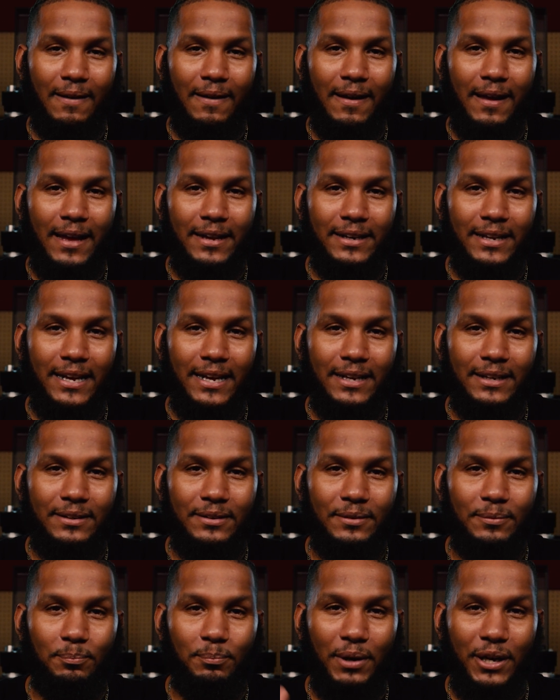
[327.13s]
and
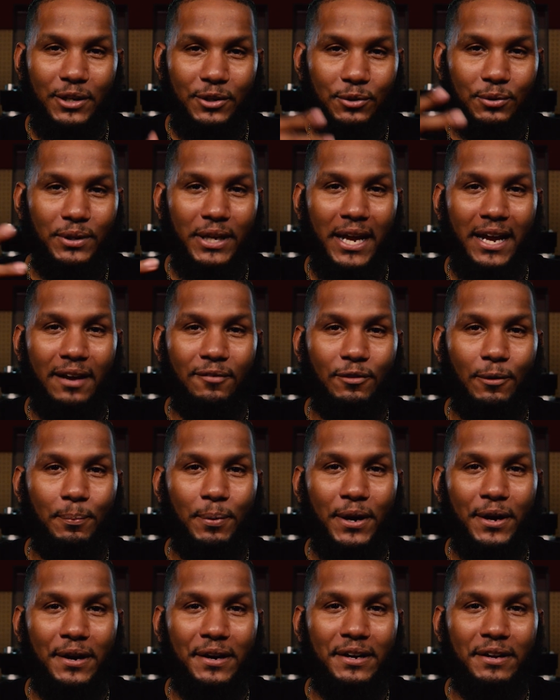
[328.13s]
then but you can
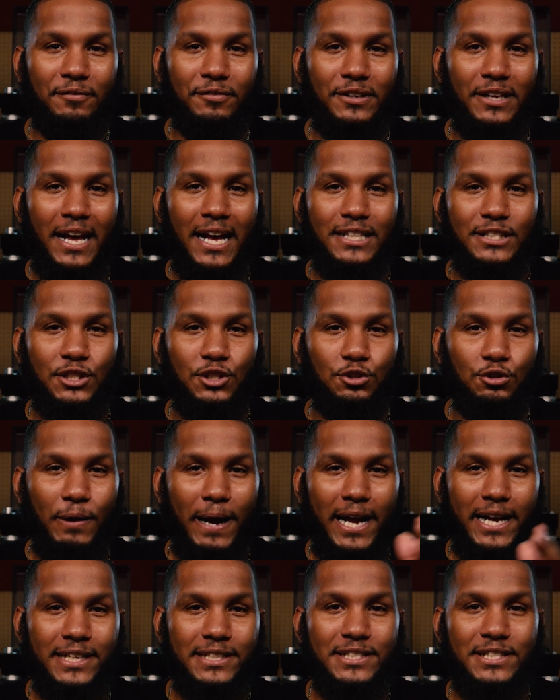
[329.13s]
repair it if it has a
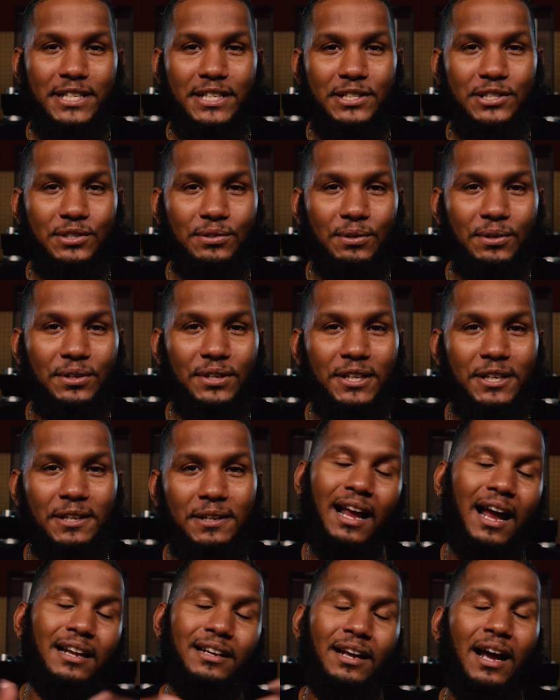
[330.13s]
dragon sensor on it
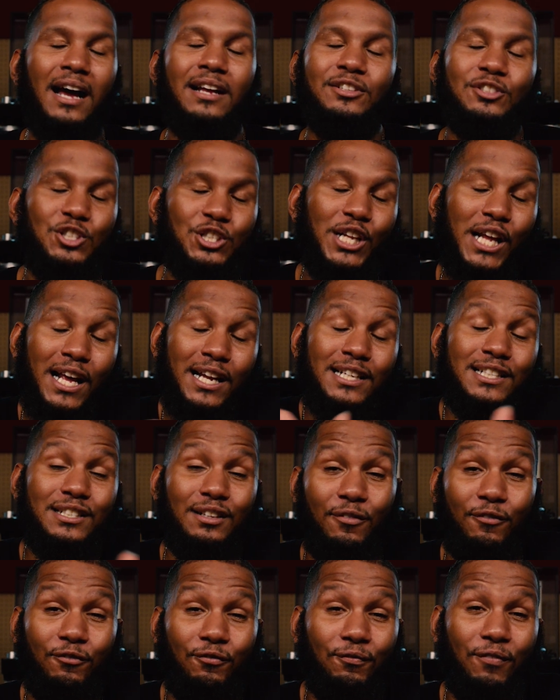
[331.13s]
and i understand there's a
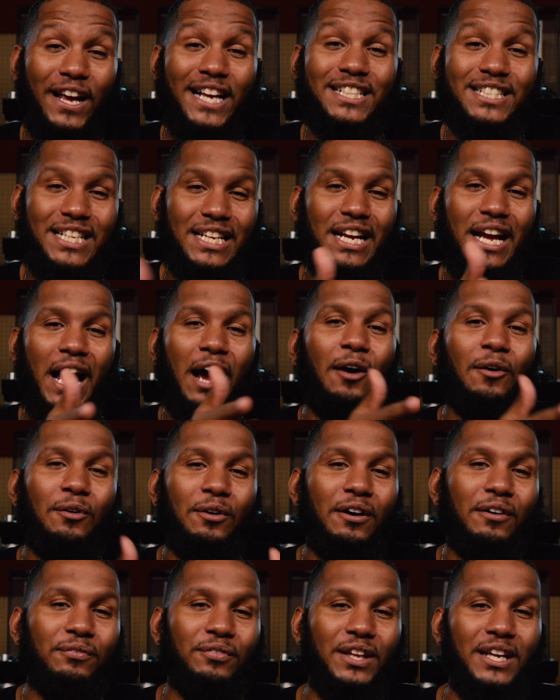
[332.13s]
phasing out
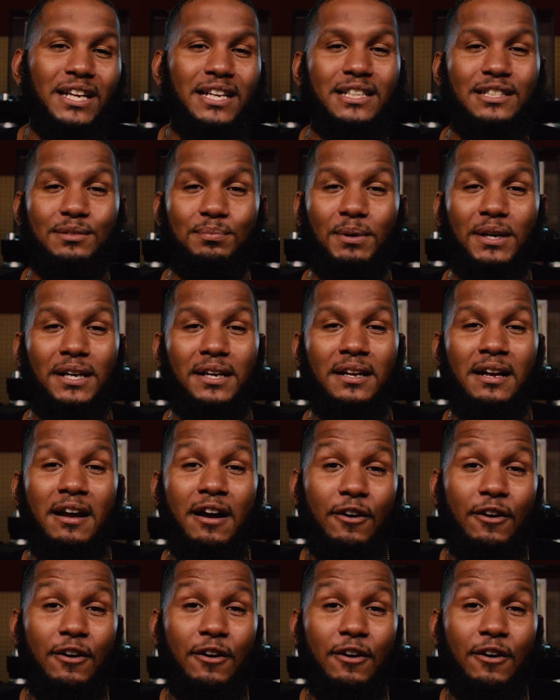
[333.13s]
of things but